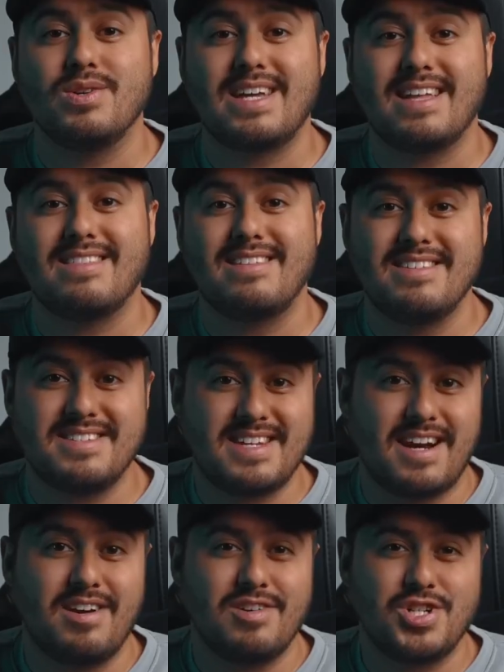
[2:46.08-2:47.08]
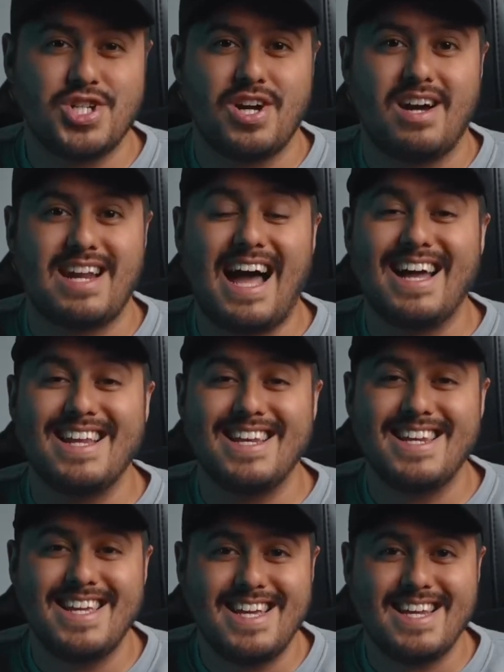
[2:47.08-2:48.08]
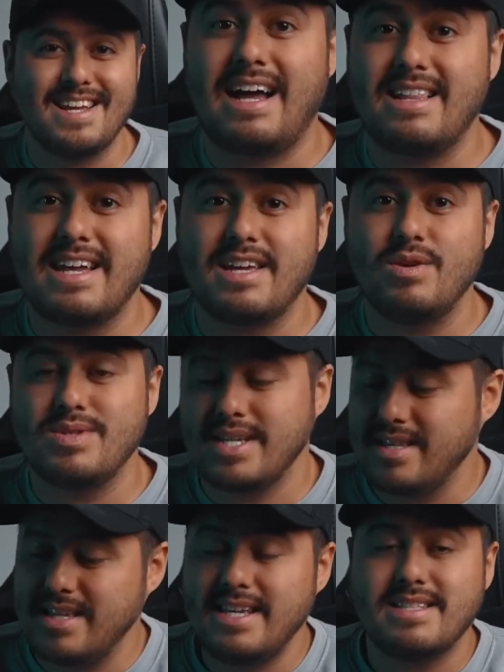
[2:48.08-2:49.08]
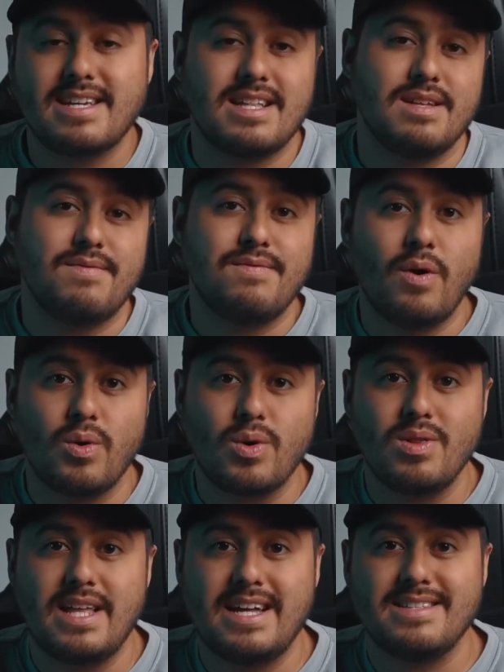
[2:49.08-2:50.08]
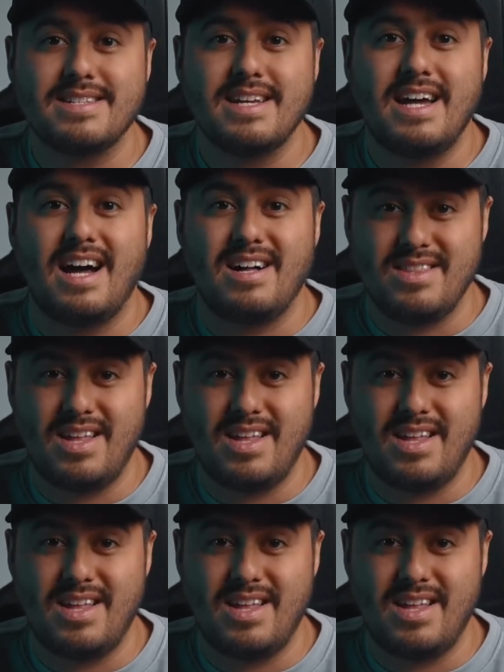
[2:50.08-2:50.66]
to get the desired shot I need. I like using the telephoto lens a